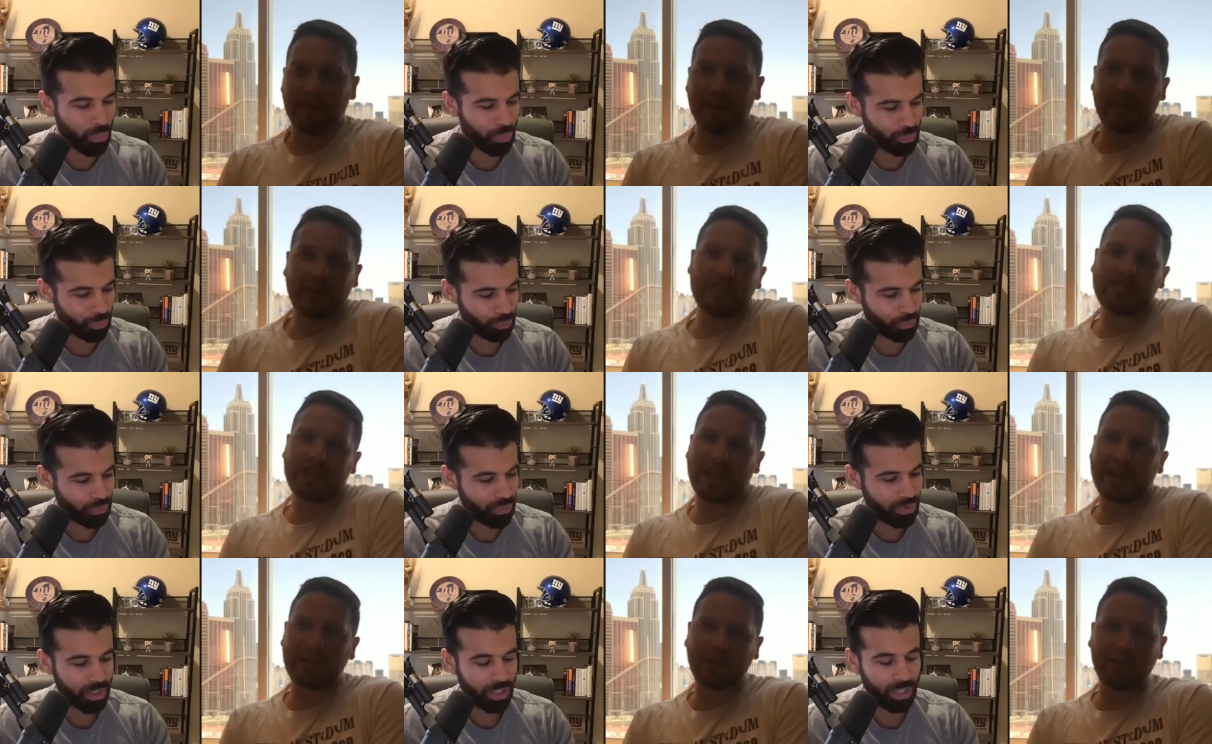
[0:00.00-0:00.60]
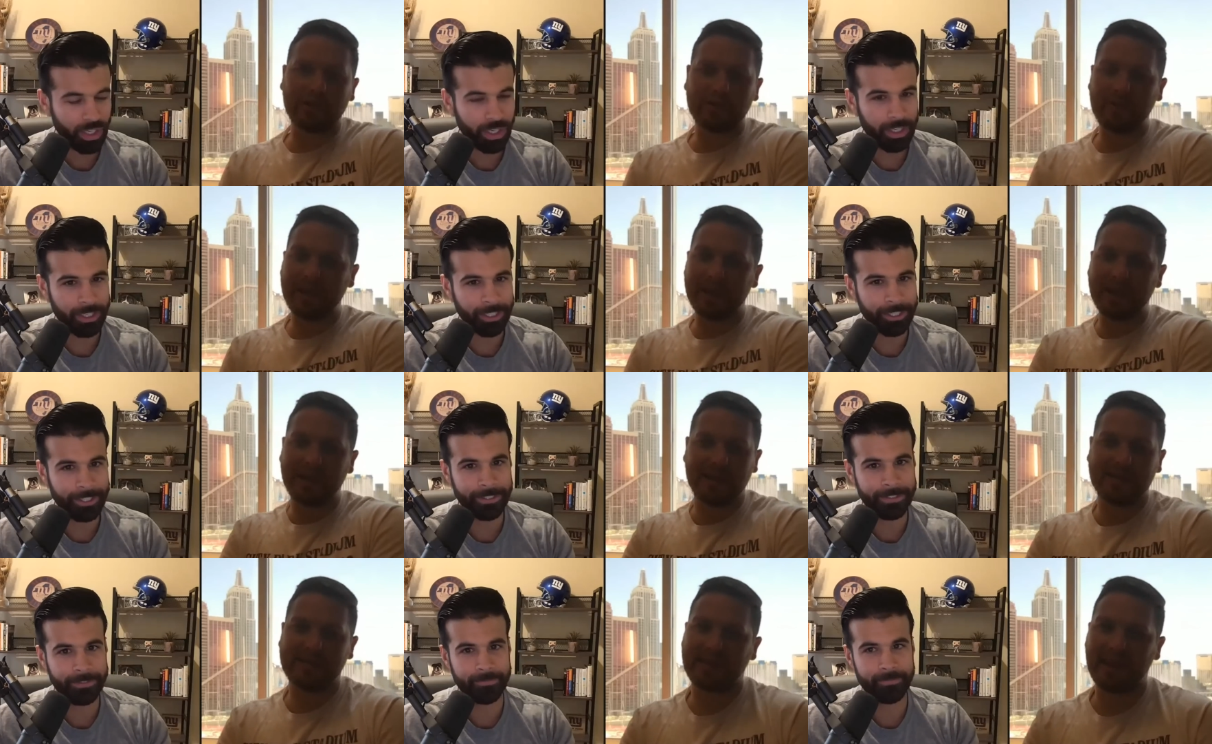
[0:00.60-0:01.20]
Speaker 1: I think the Jaguars
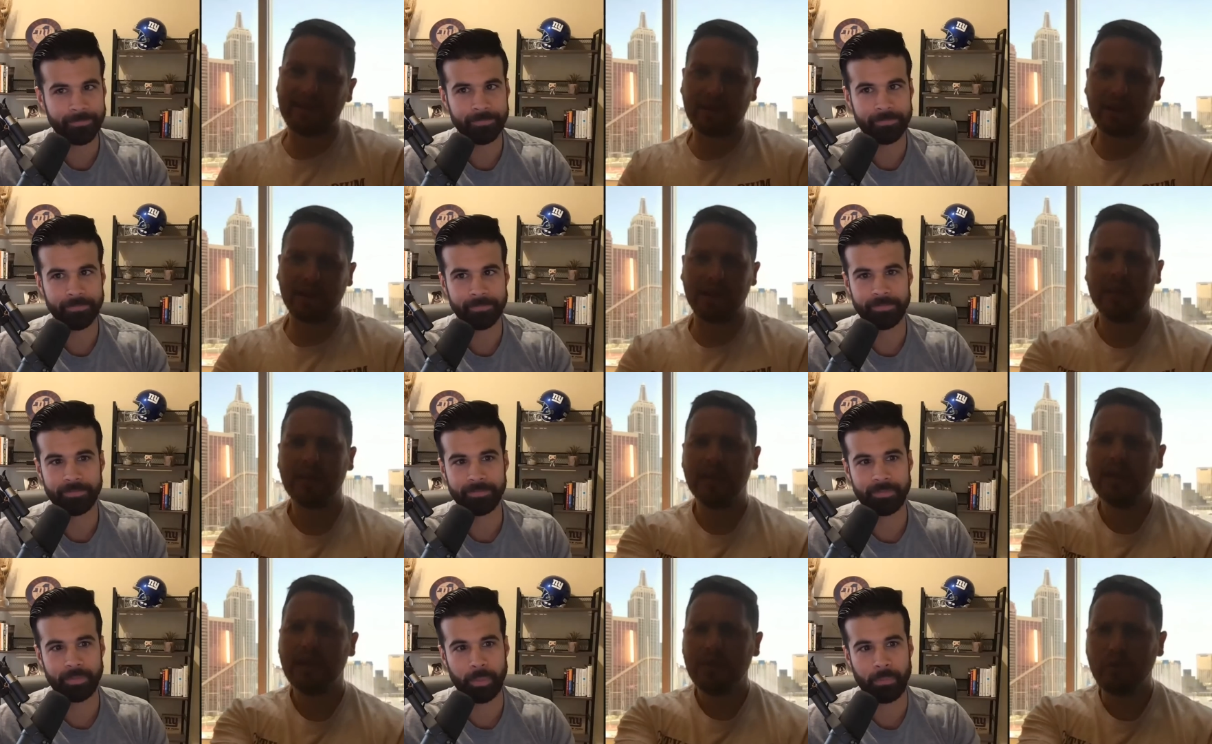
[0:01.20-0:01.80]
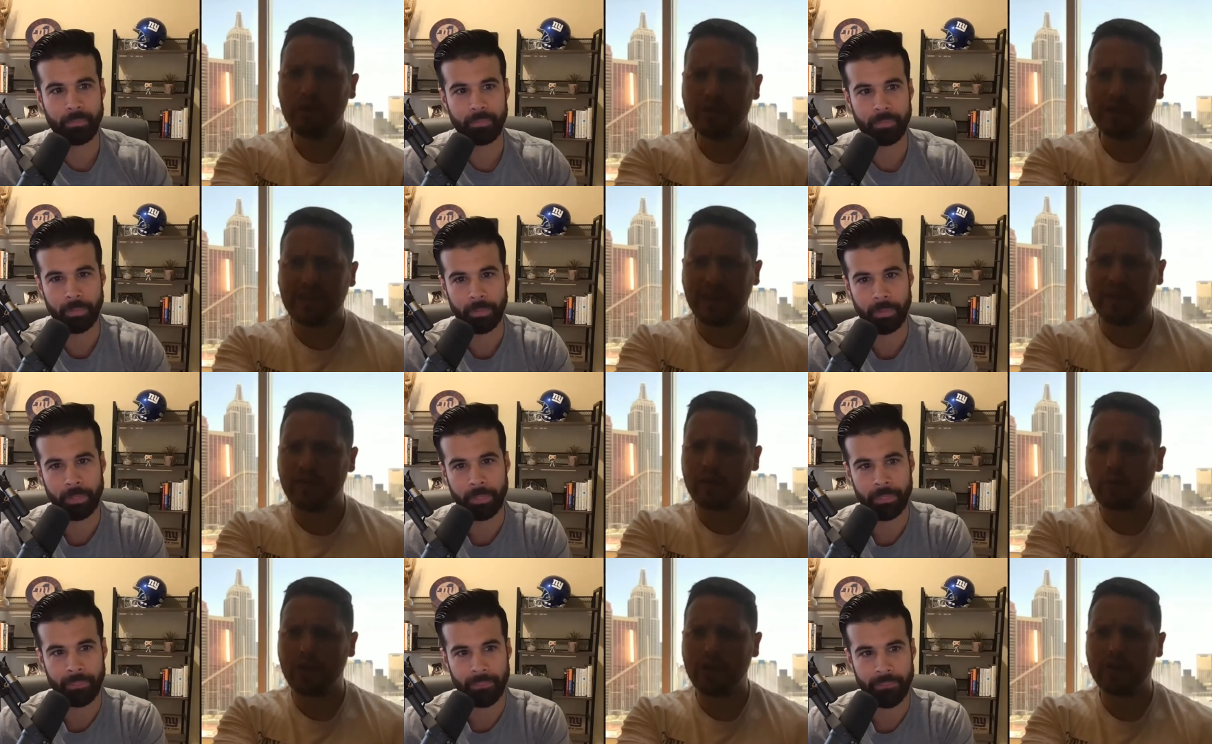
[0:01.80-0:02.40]
made it at seven and with
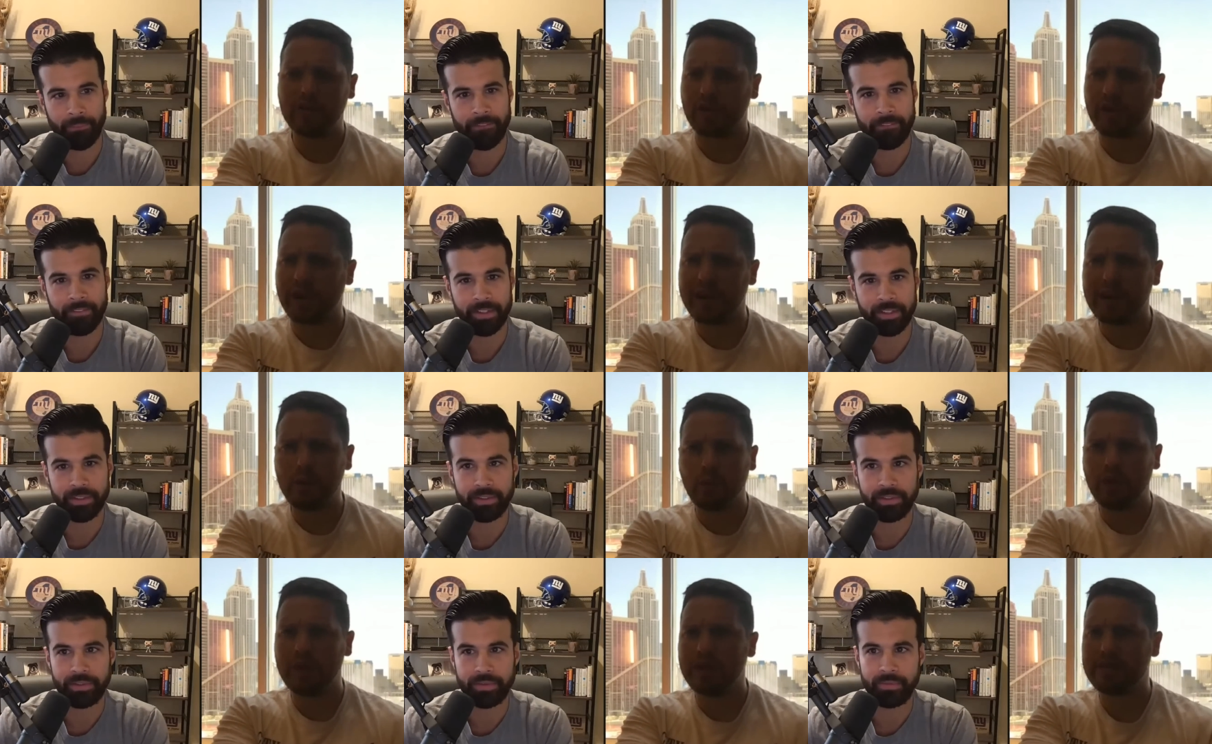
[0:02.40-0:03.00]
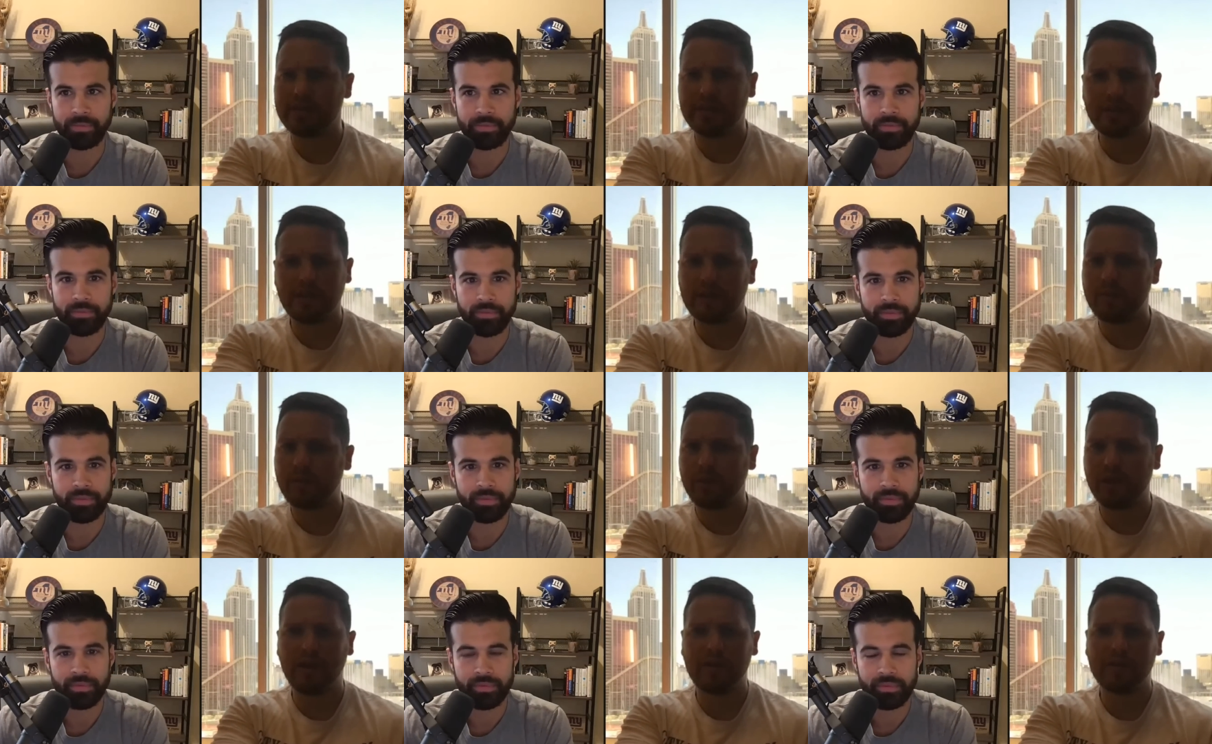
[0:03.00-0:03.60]
seven wins or eight wins to
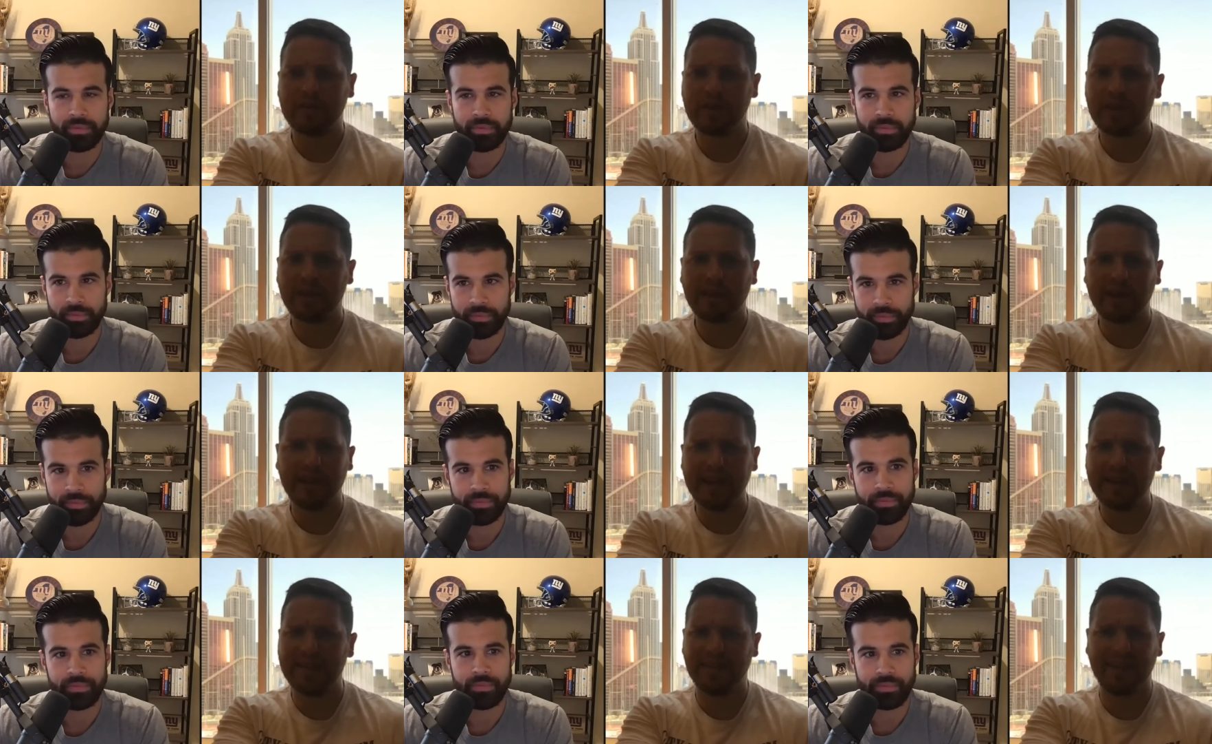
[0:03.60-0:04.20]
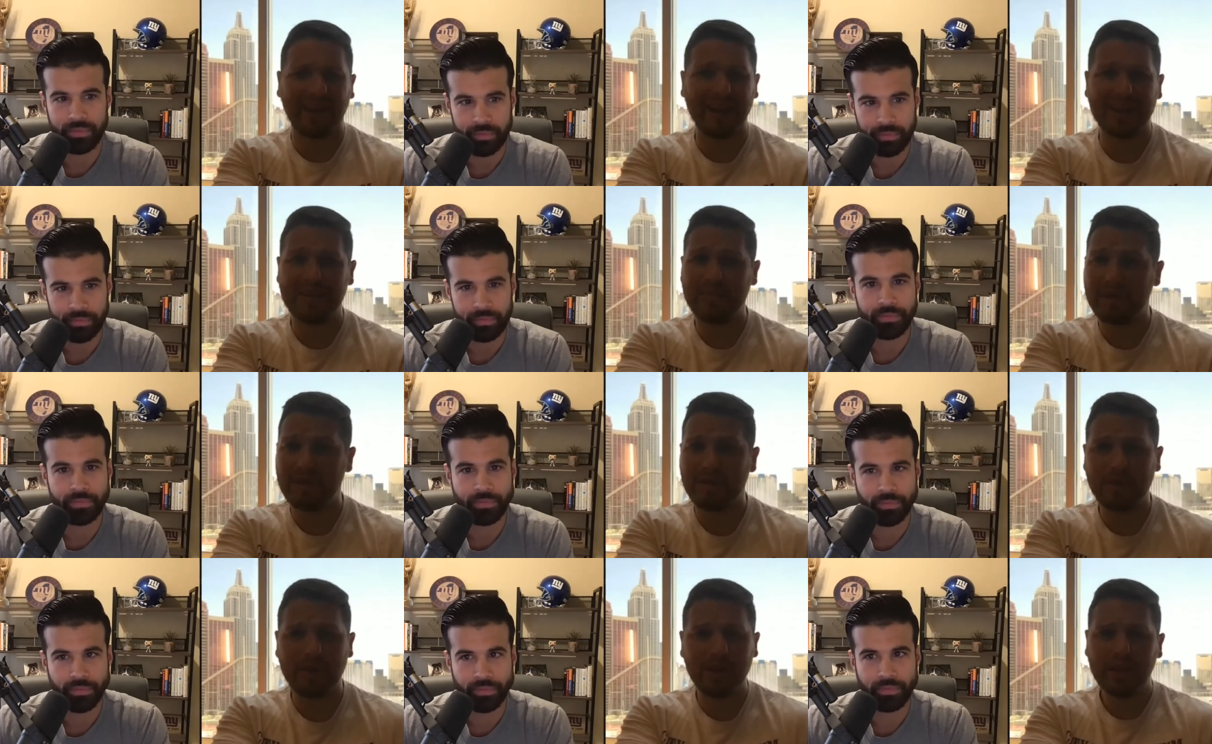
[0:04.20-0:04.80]
the playoffs there, eight and nine
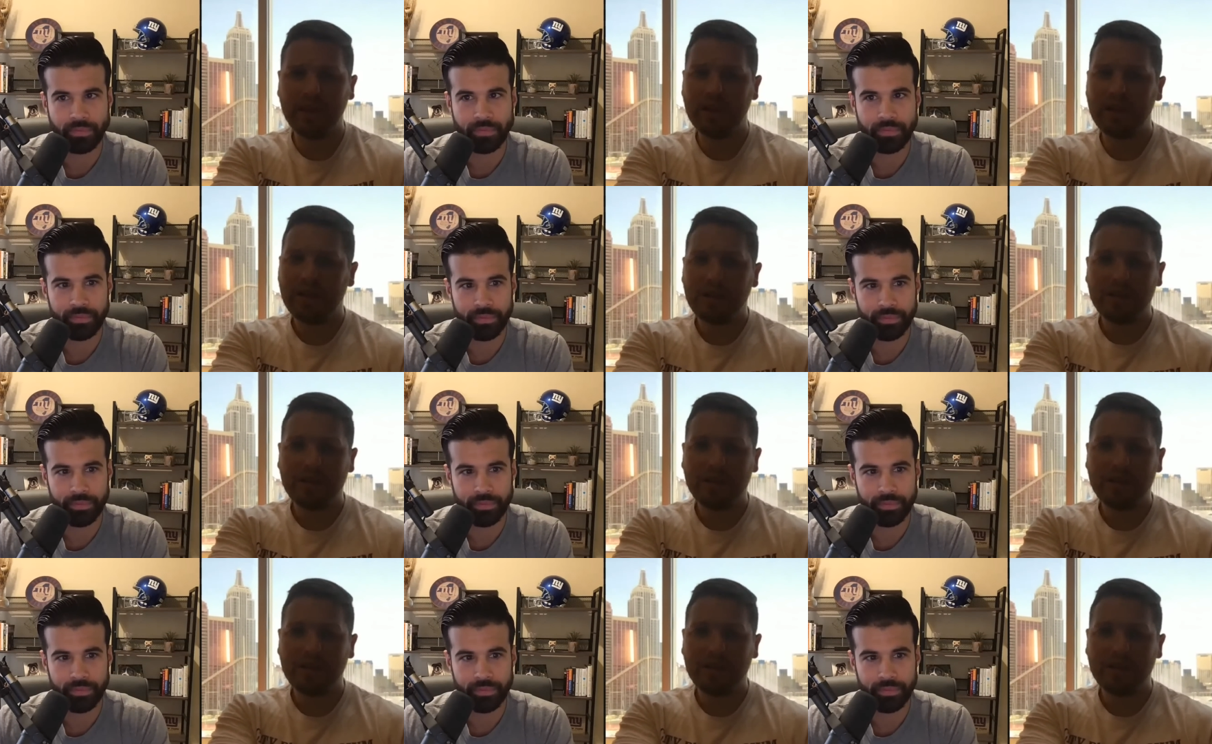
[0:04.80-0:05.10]
maybe.